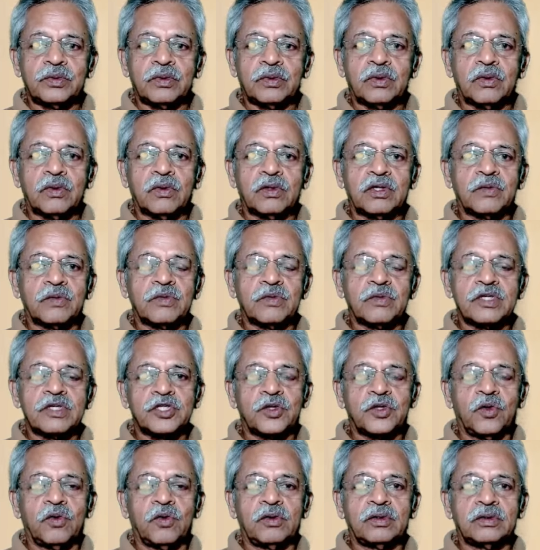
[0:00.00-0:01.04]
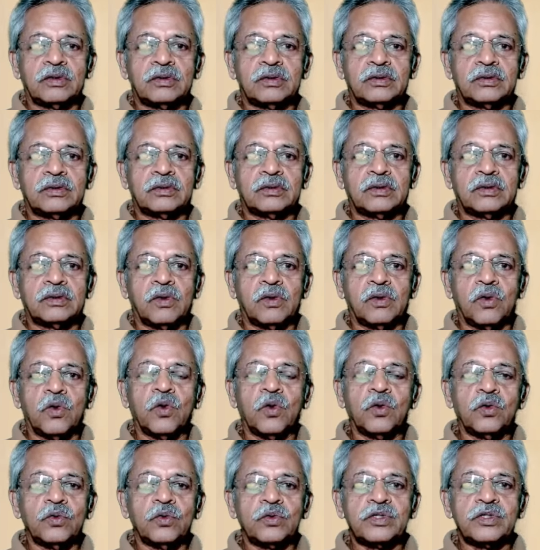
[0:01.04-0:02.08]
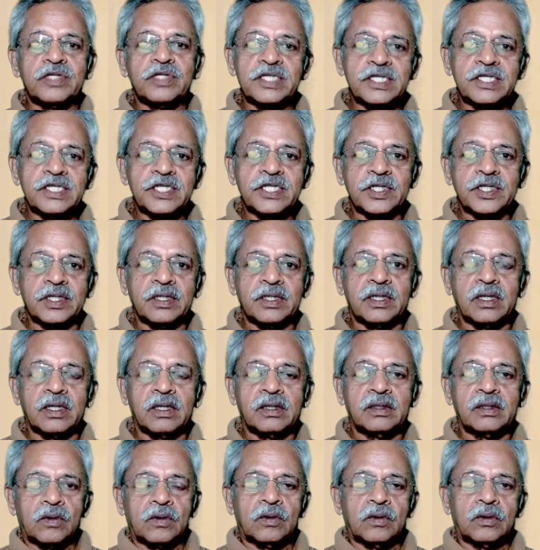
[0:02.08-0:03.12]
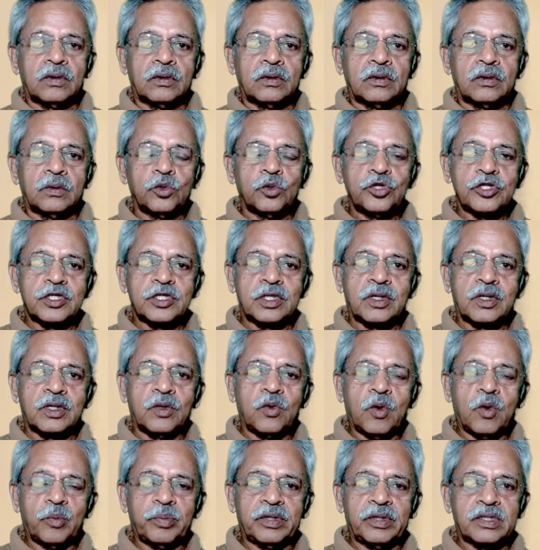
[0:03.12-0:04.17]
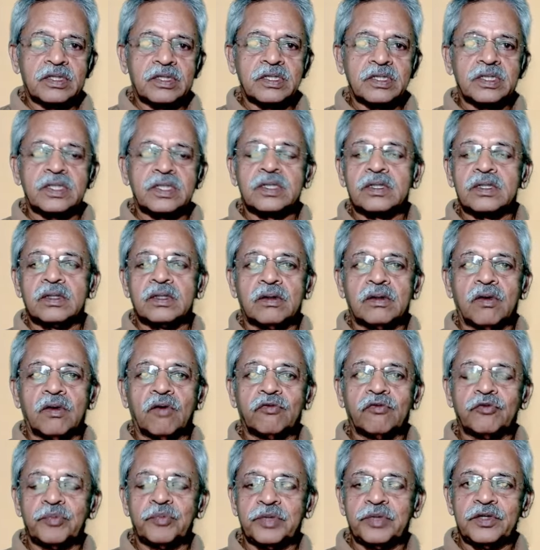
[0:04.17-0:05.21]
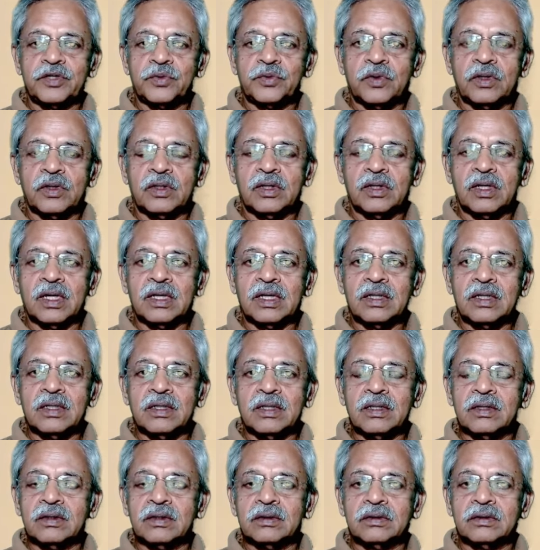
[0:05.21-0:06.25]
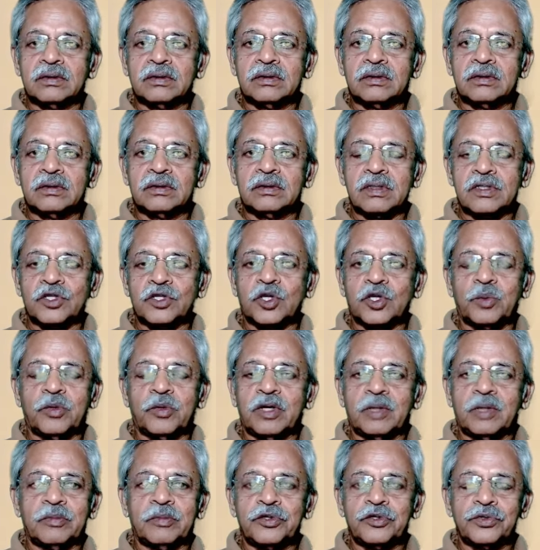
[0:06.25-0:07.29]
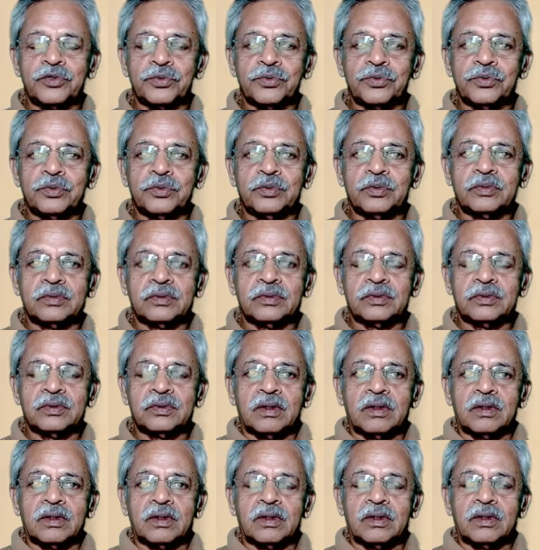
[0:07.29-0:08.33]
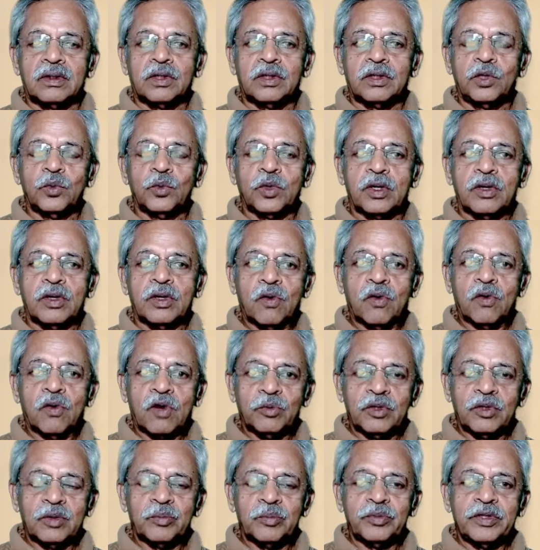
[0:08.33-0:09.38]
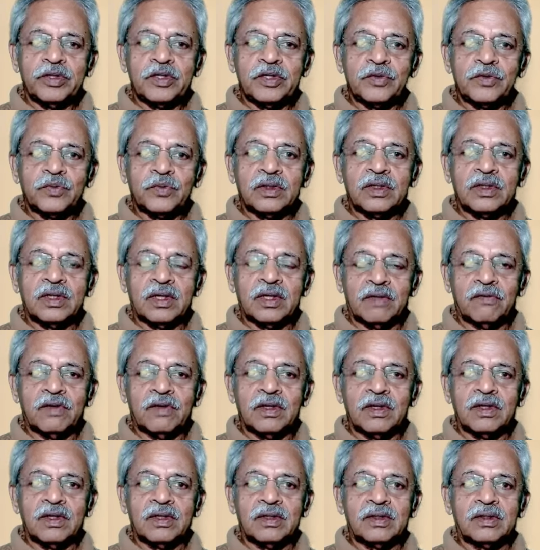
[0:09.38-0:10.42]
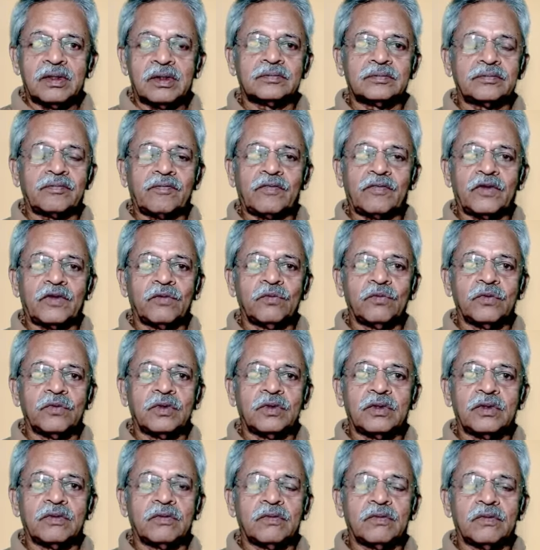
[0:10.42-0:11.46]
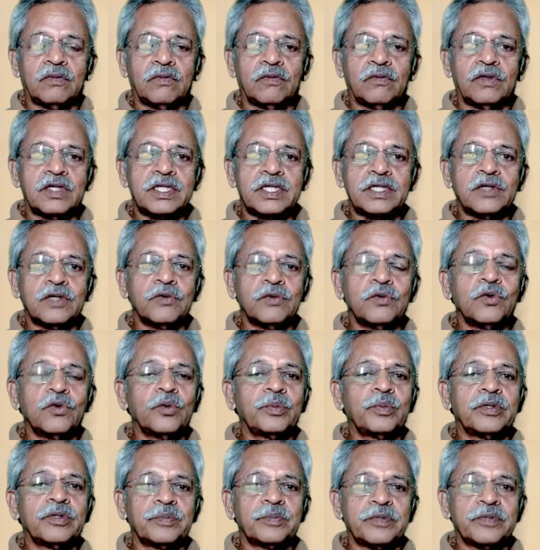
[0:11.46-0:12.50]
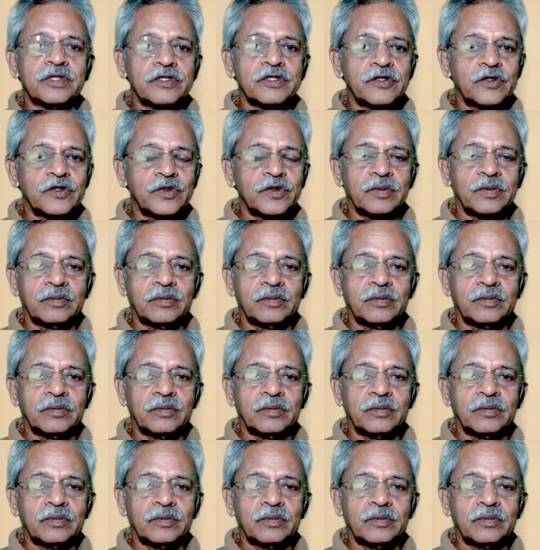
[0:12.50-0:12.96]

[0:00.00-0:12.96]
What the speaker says: otherwise called holo TC, which is a complex of B12 and transcobalamin 2, your normal B12 level will serve no purpose.